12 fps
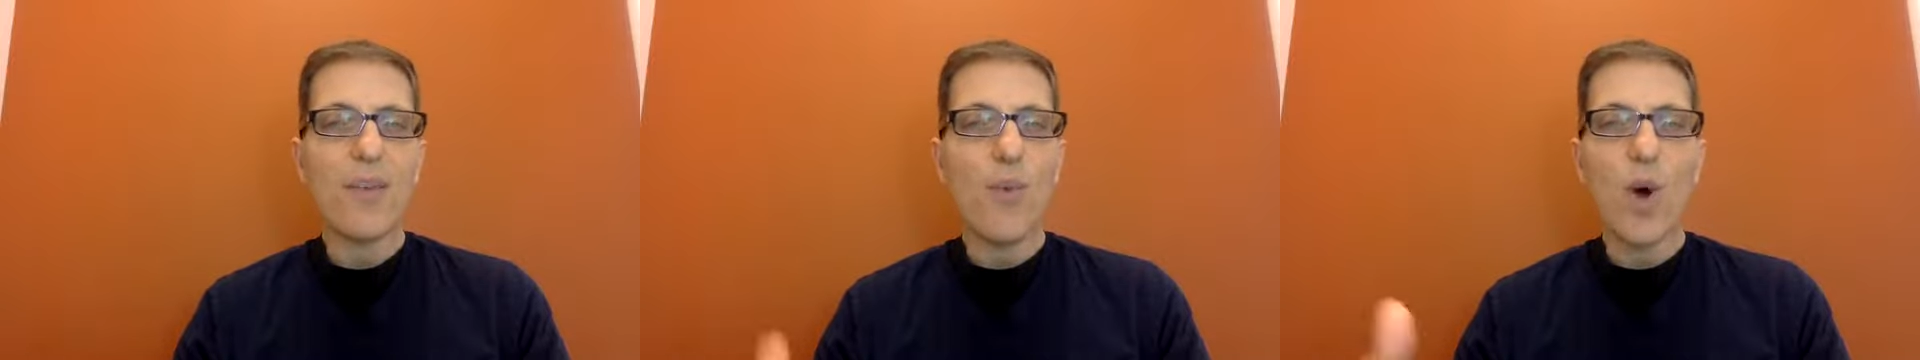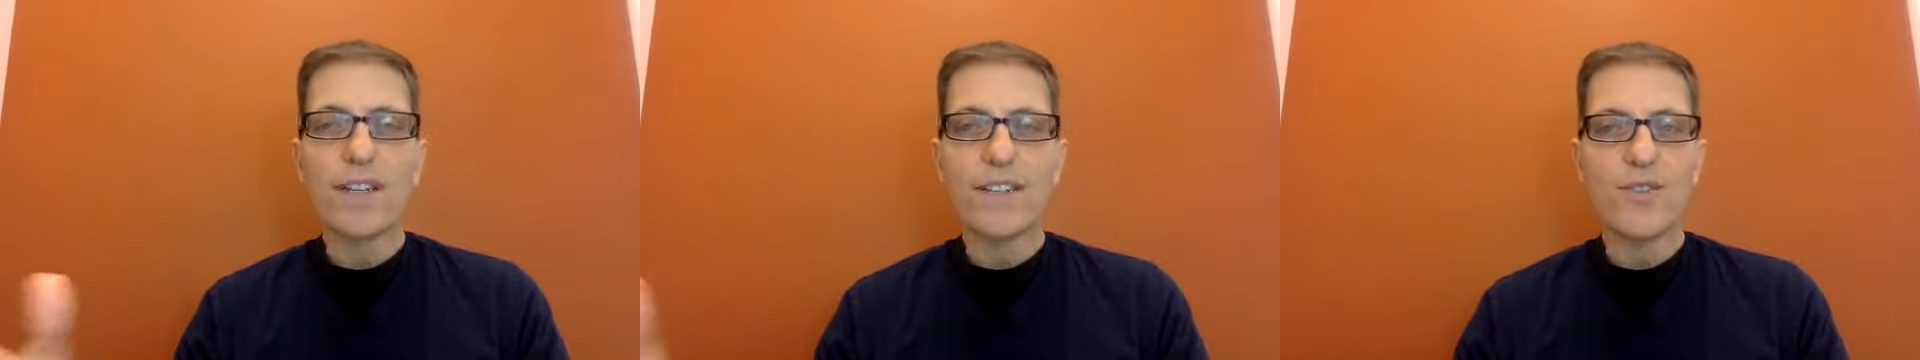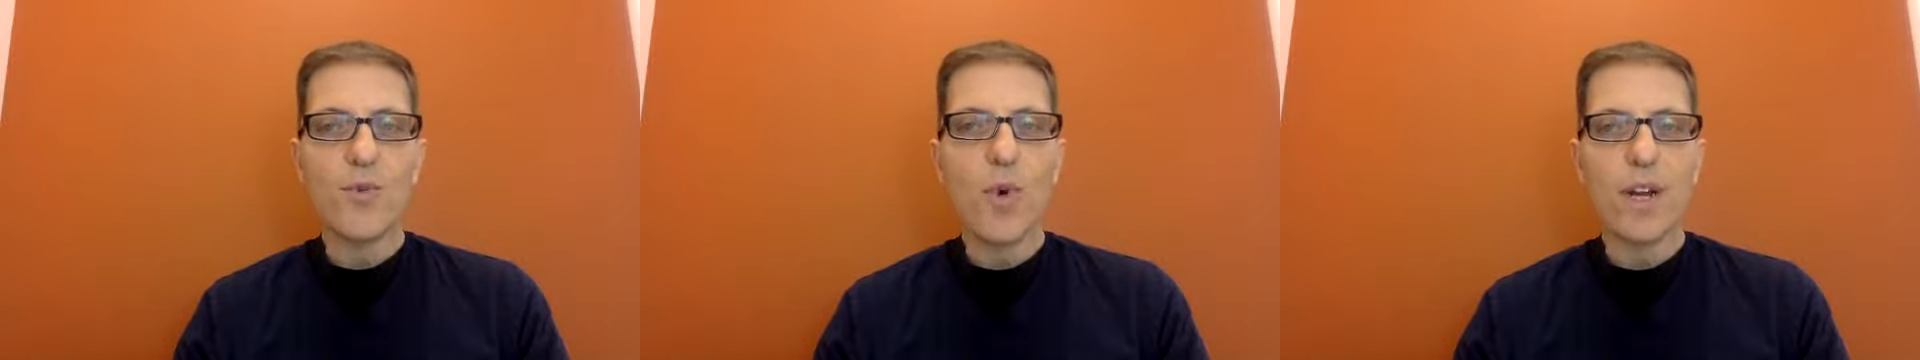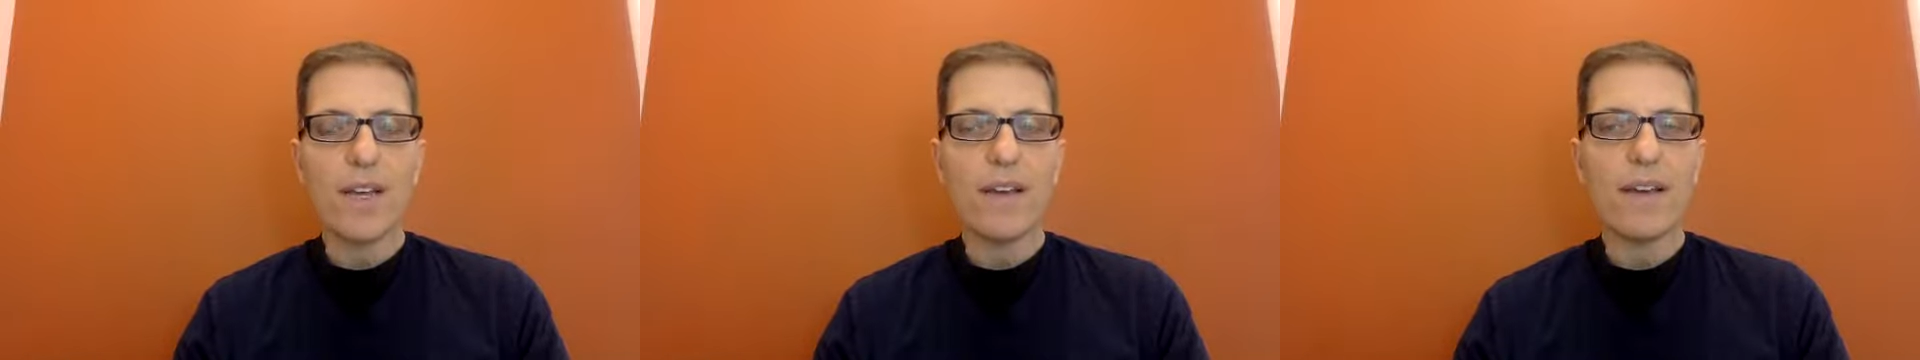
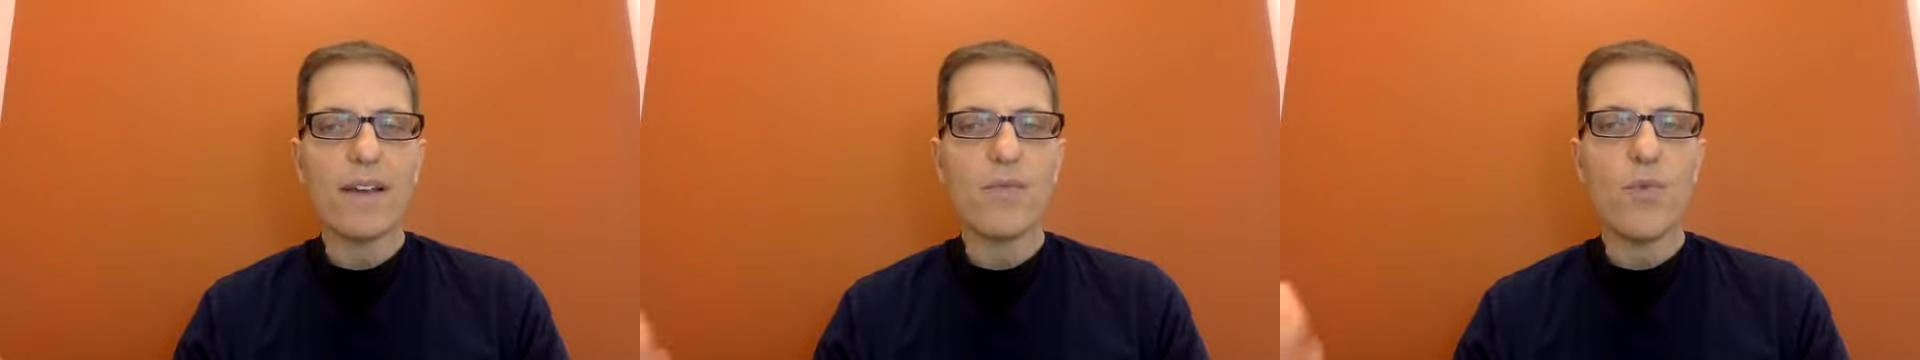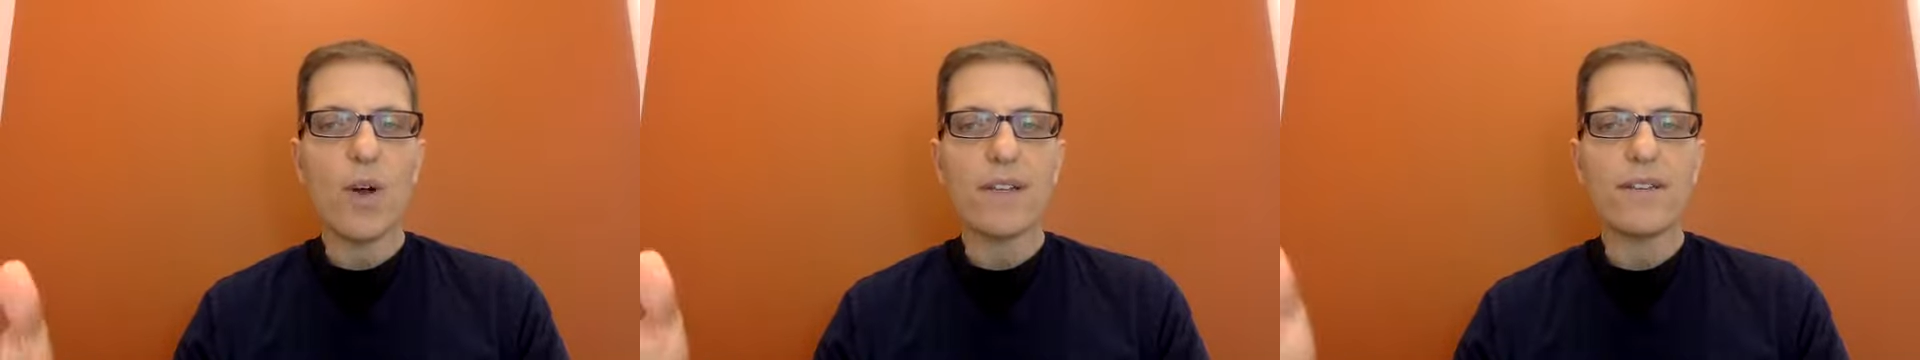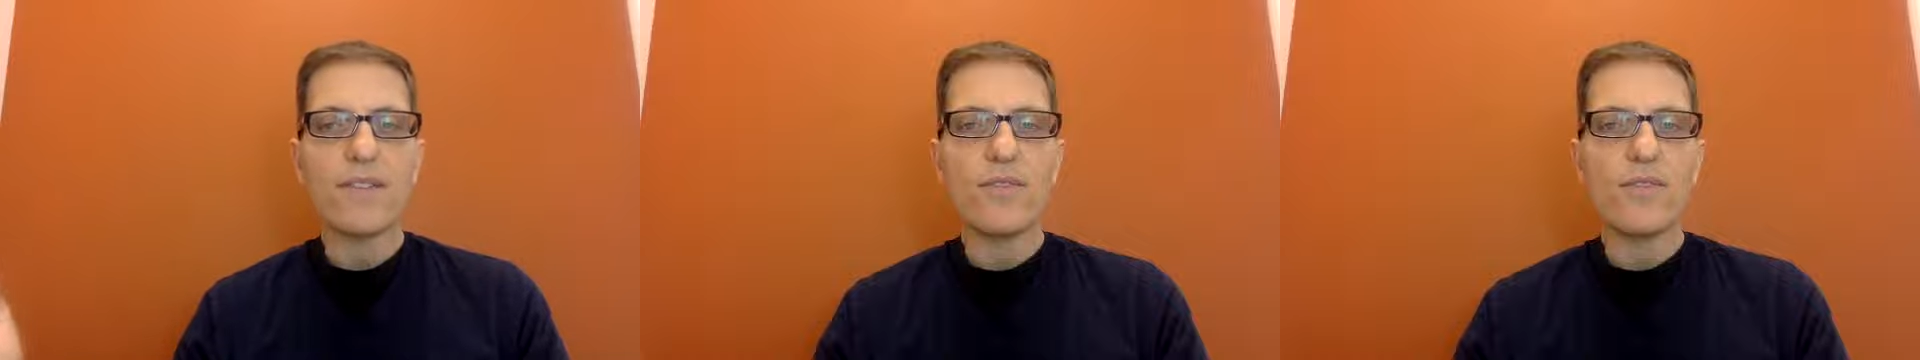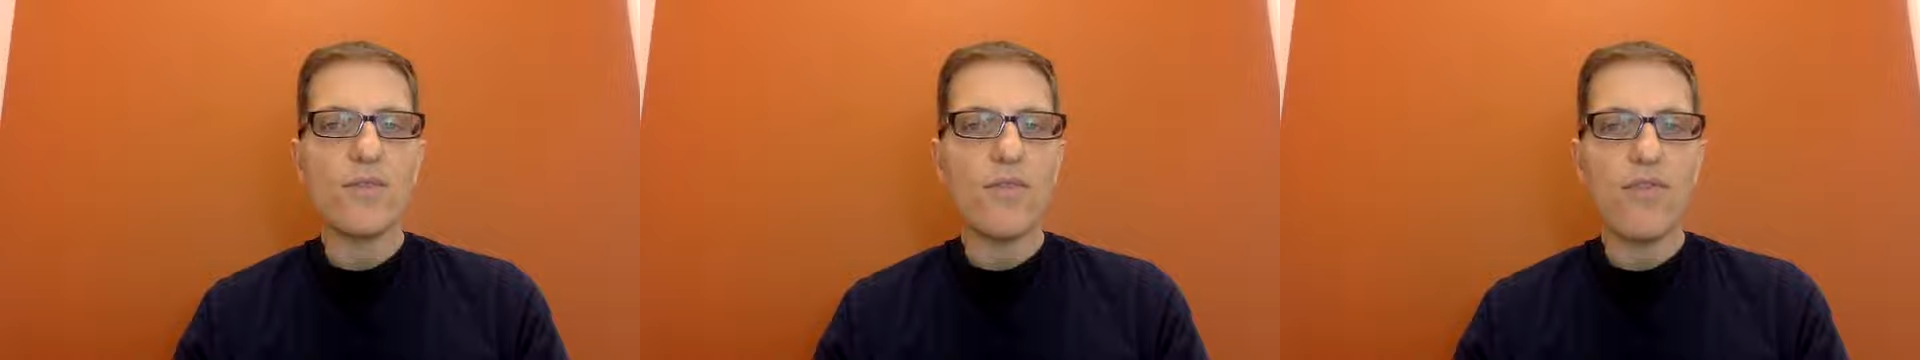1:20 and
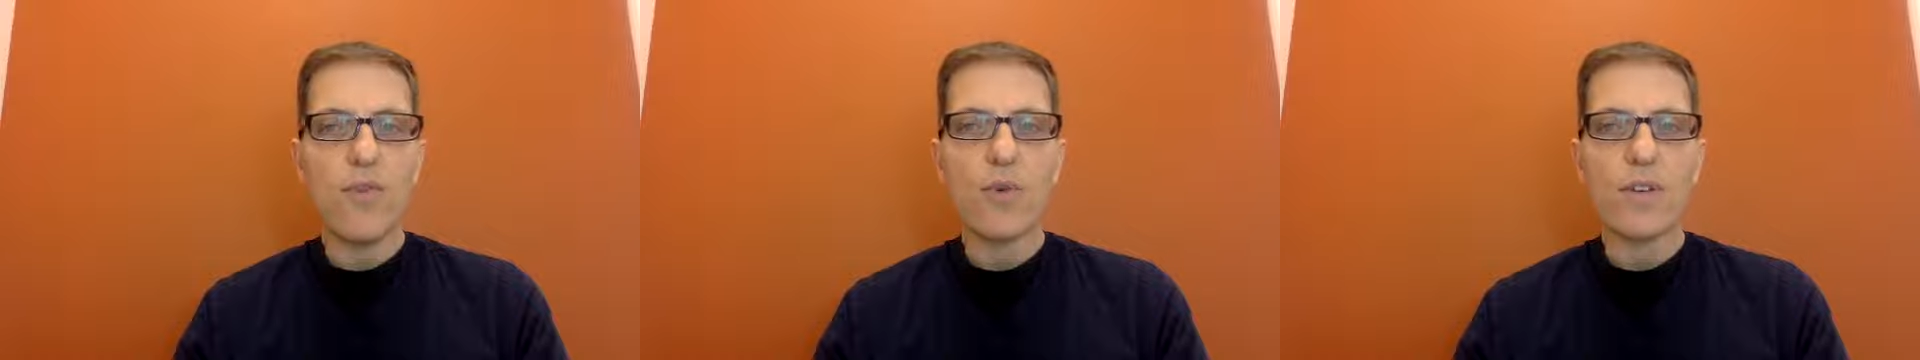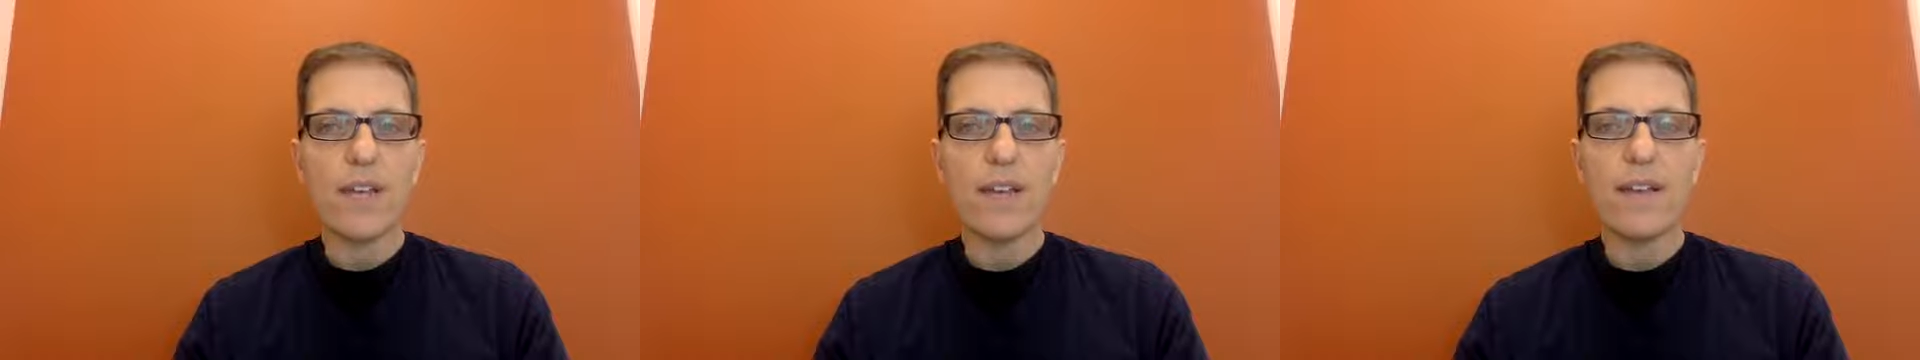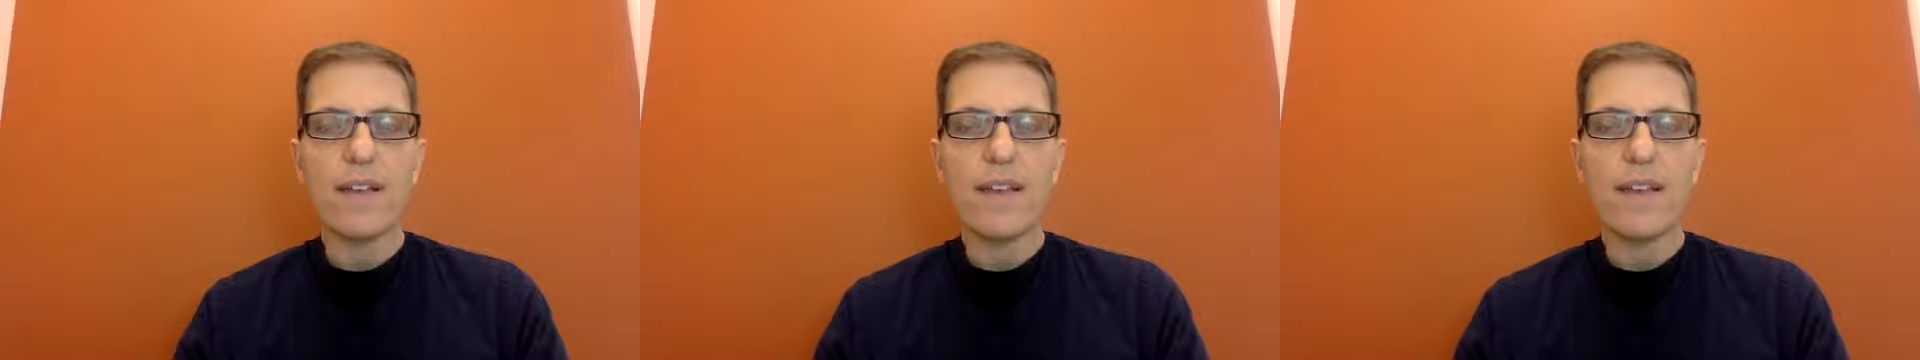1:40.